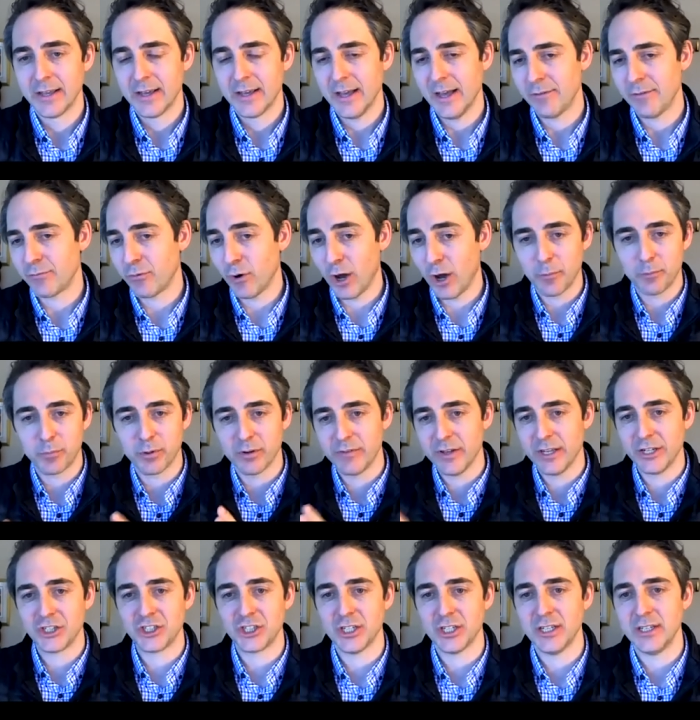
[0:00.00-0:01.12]
uh, fraud
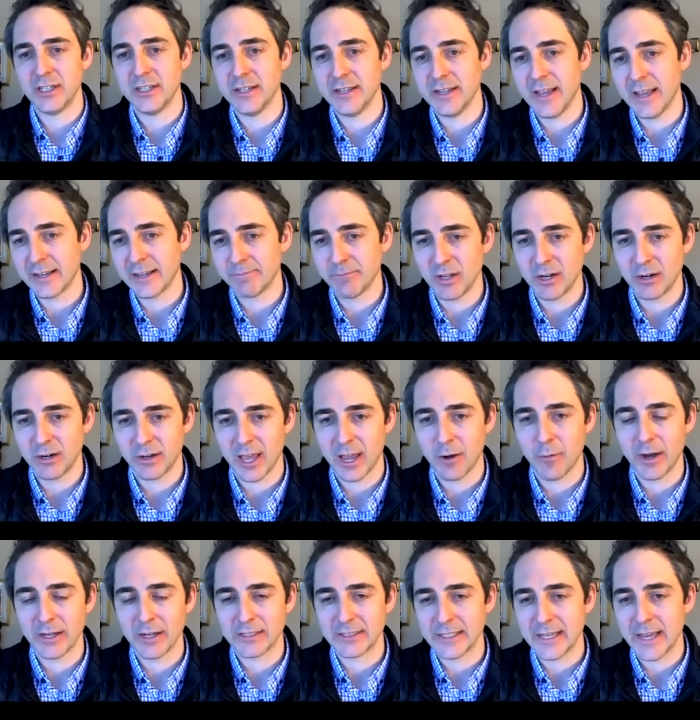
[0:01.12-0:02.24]
prevention, eh, you know,
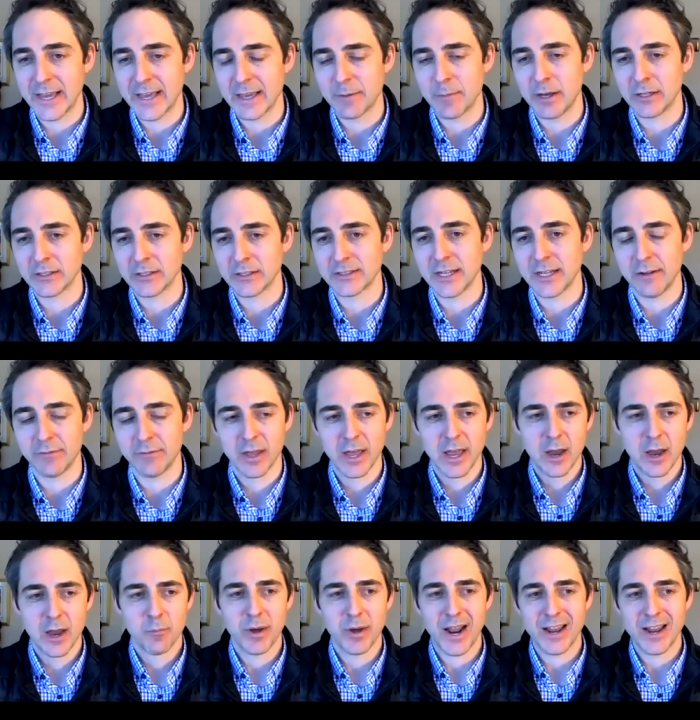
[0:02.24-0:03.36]
KYC, AML stuff.
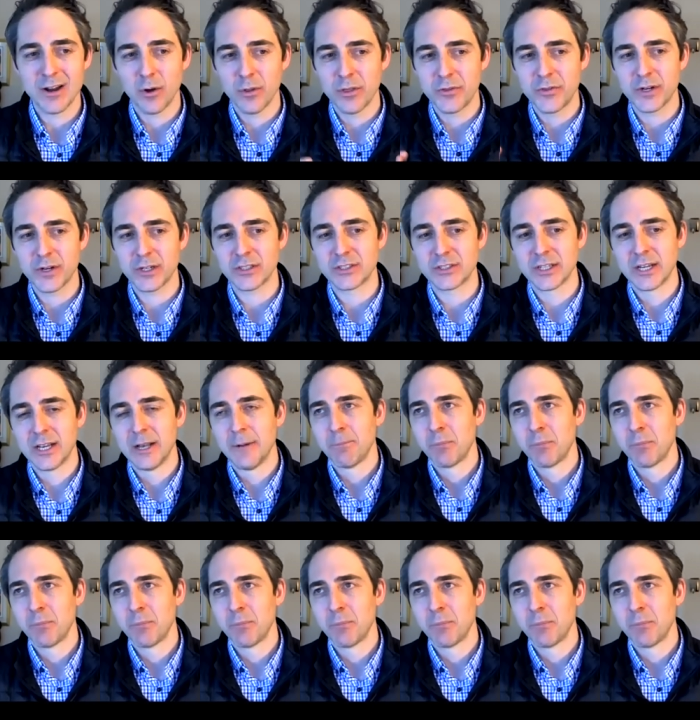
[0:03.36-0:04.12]
But I know that there's